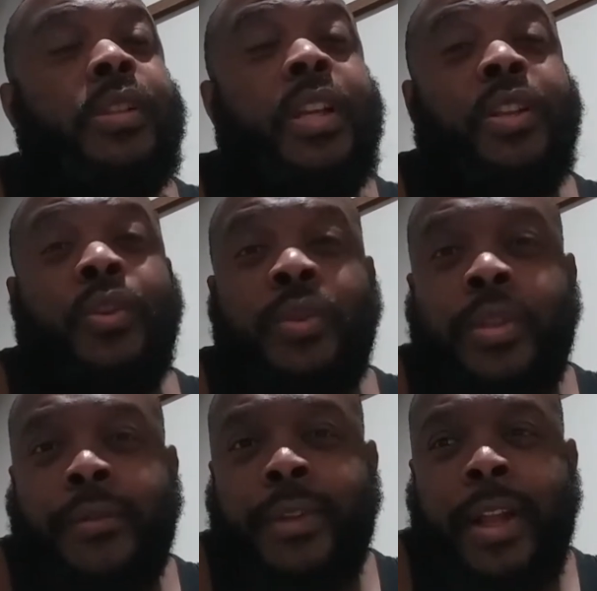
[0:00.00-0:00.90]
take
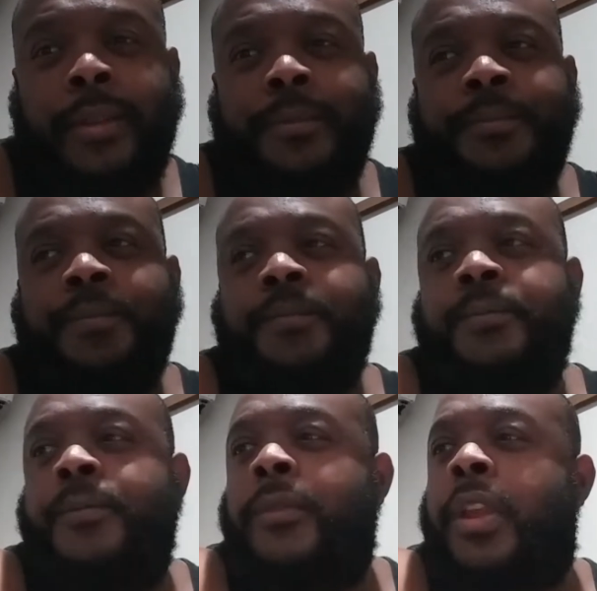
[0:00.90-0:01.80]
note of that.
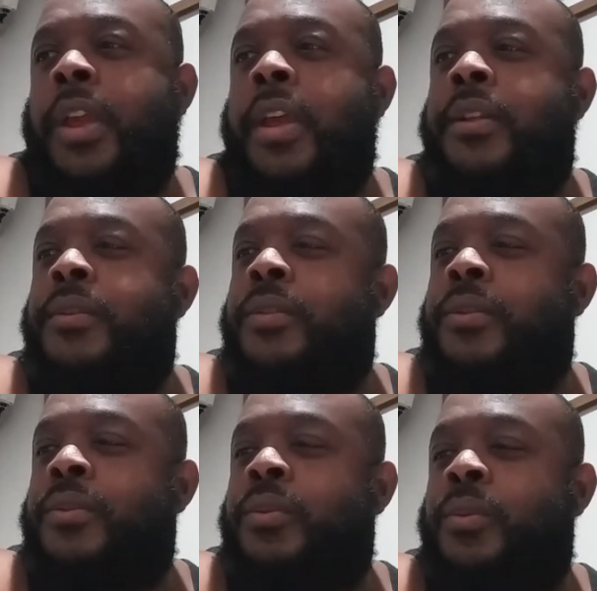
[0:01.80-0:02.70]
And
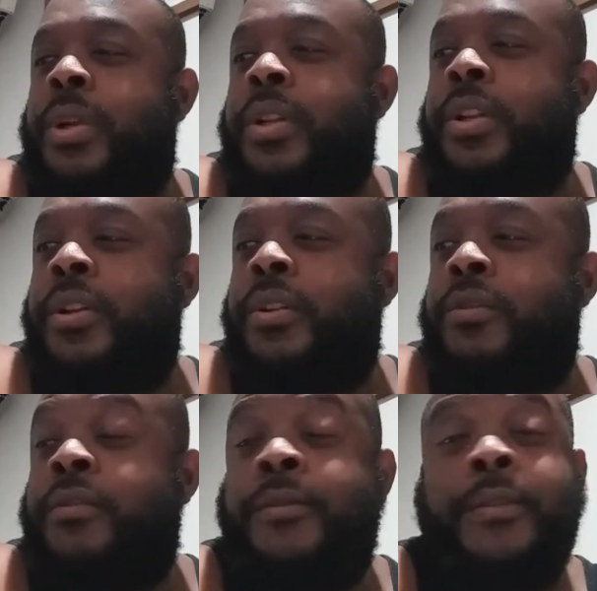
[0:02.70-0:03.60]
when the
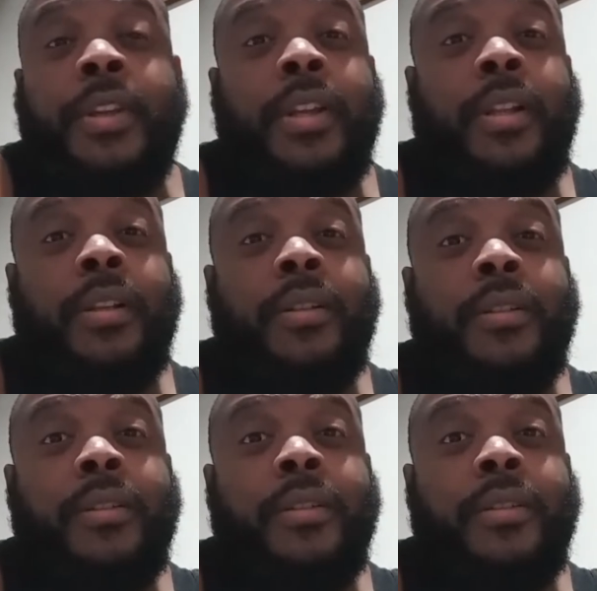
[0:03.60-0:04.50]
reveal,
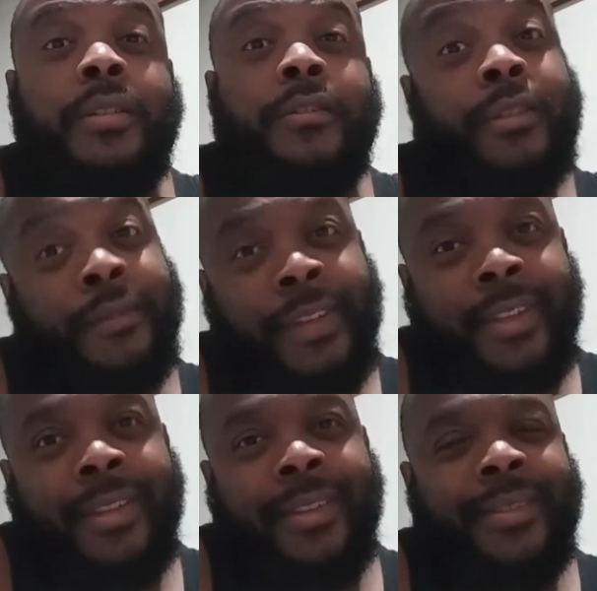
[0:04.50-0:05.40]

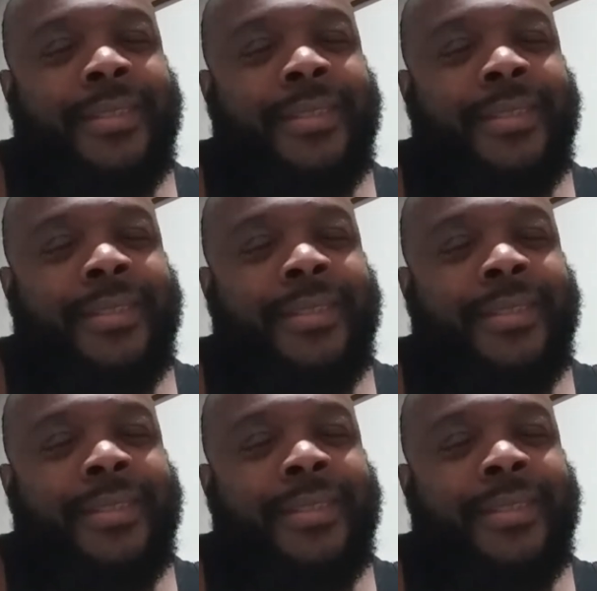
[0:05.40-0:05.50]
reveal,